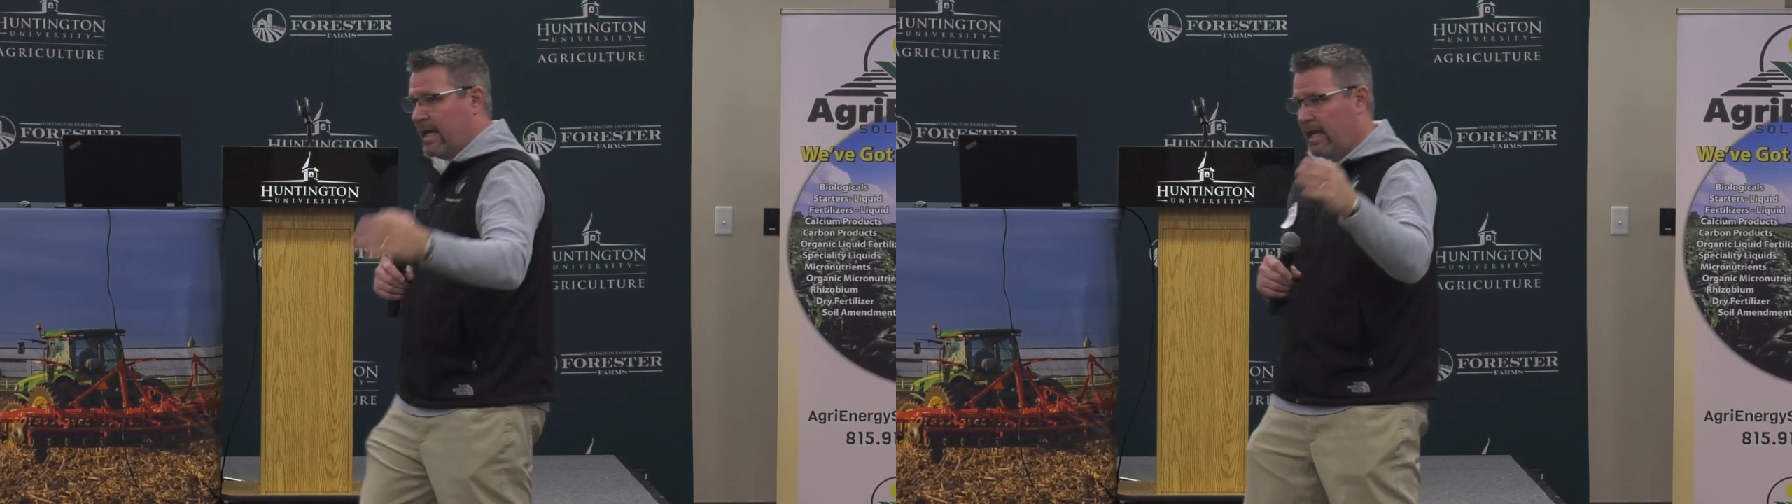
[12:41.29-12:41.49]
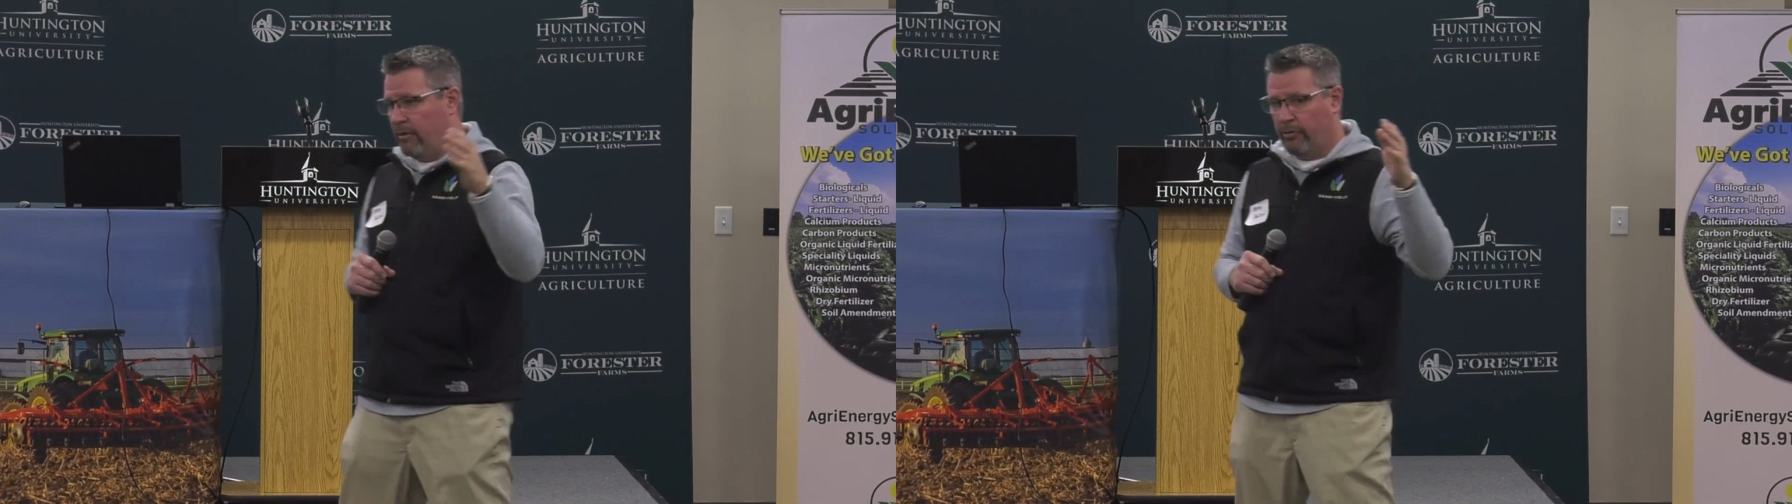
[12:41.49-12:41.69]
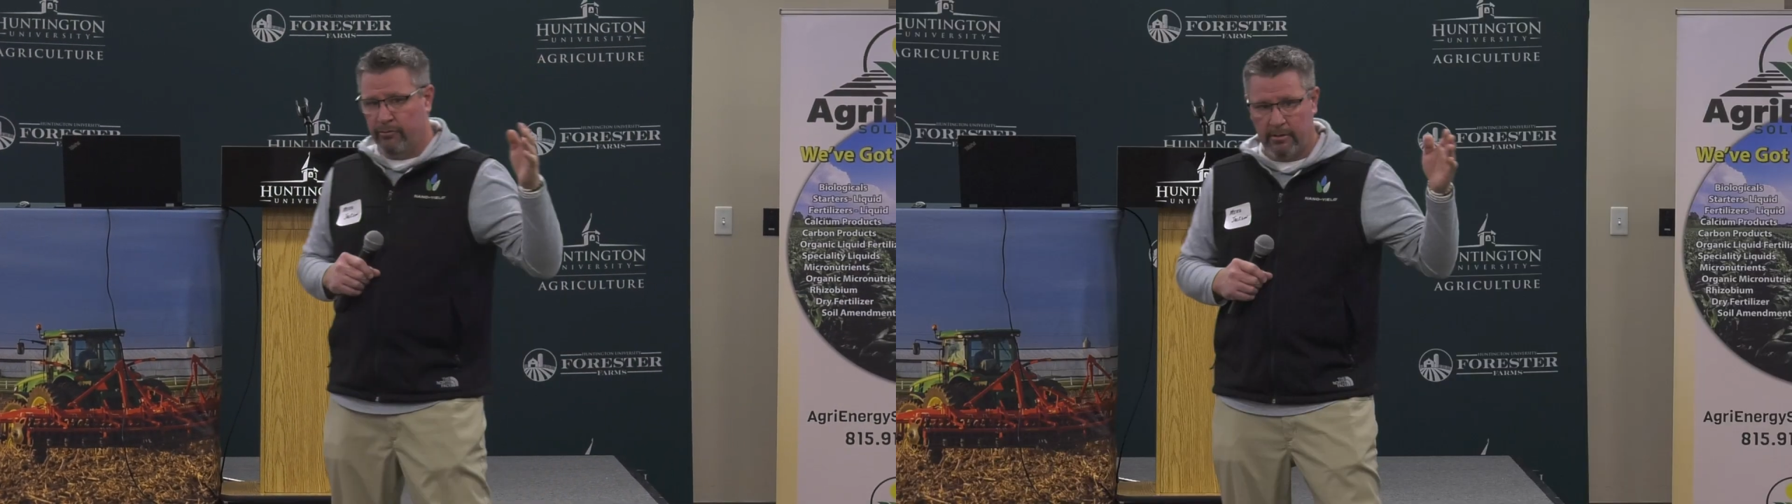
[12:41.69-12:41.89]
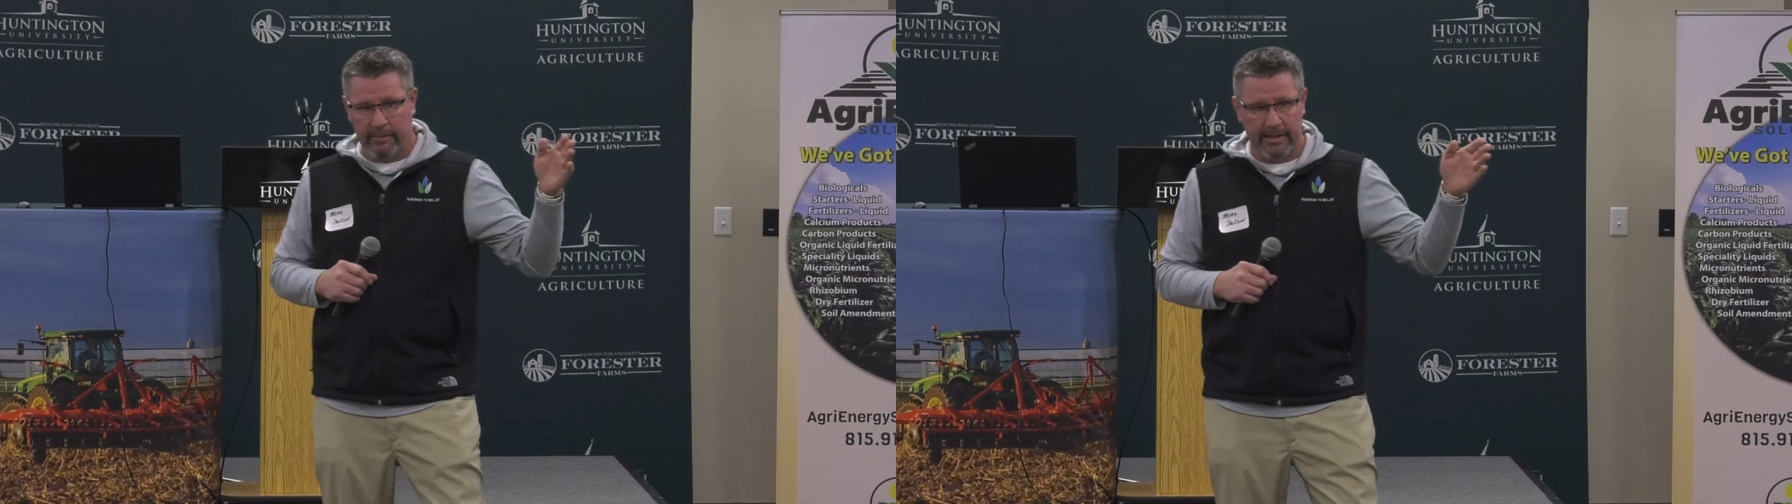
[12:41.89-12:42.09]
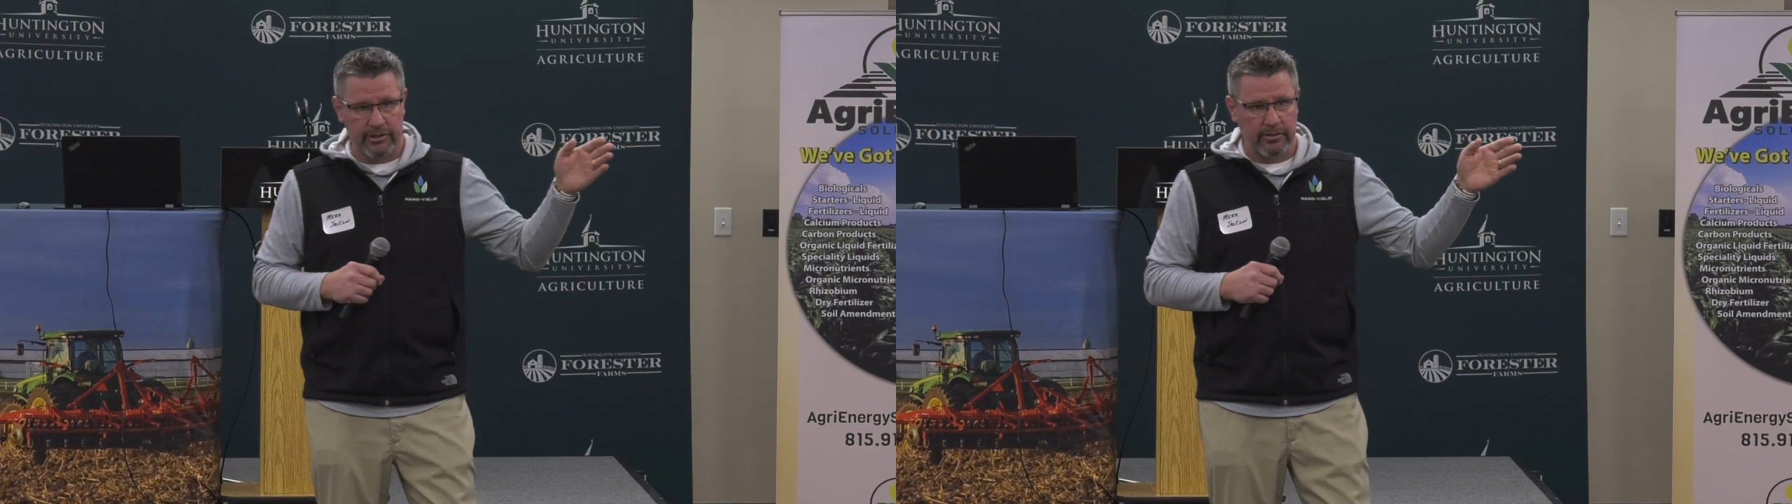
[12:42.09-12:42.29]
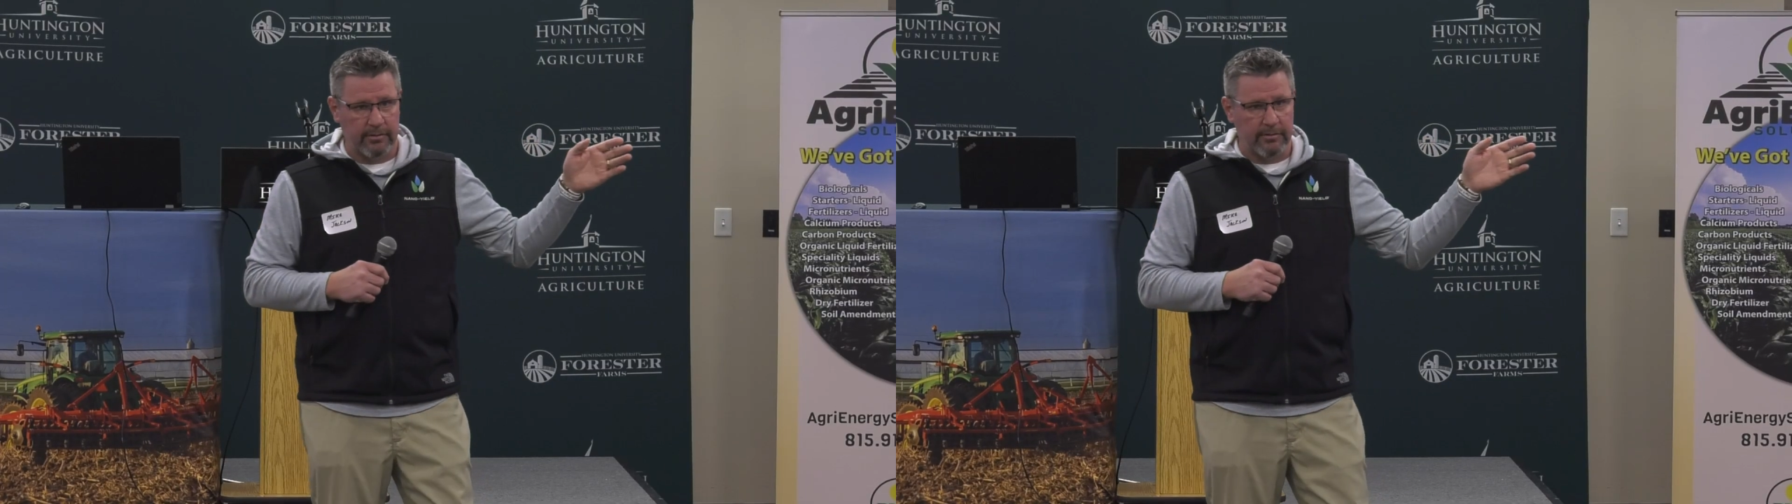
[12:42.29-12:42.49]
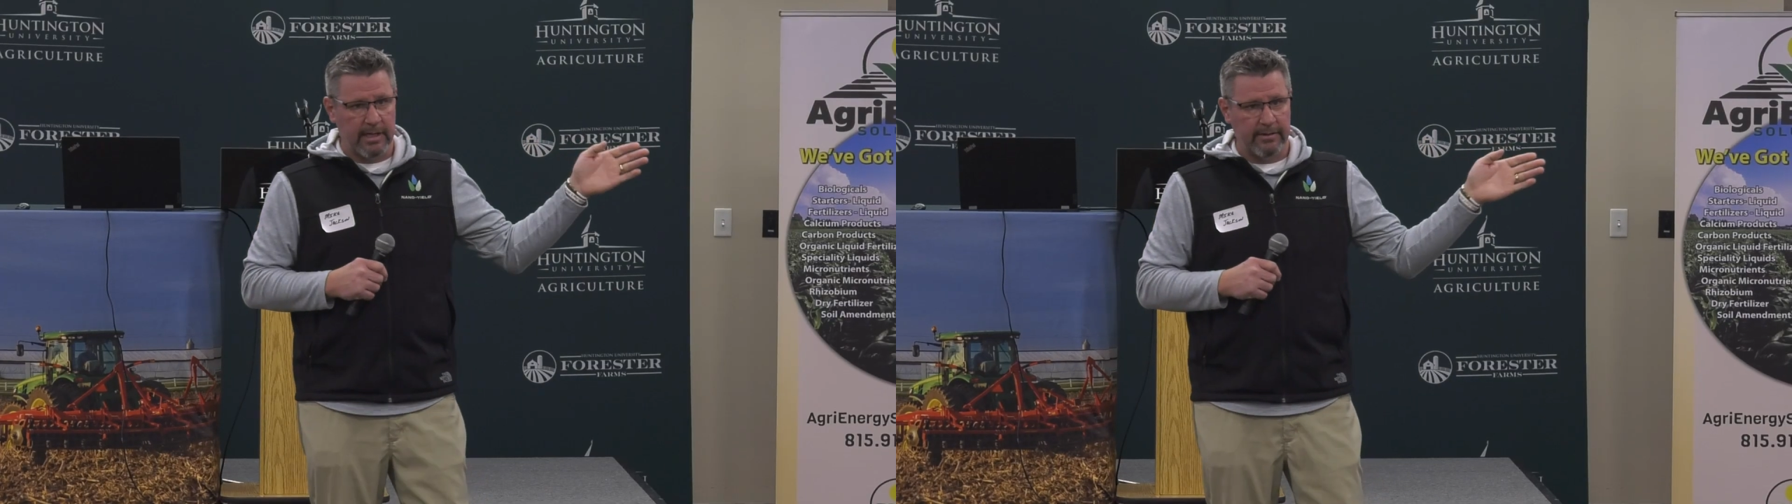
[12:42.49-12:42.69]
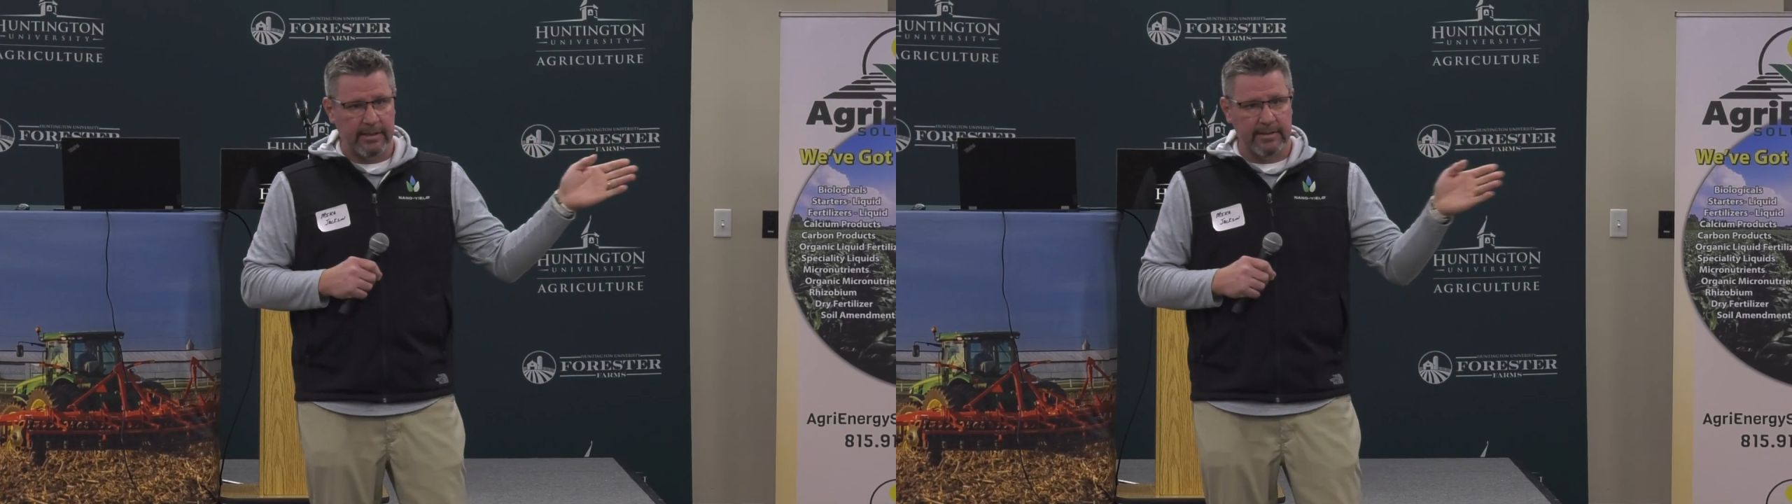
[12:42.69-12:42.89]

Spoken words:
and we want to make sure nothing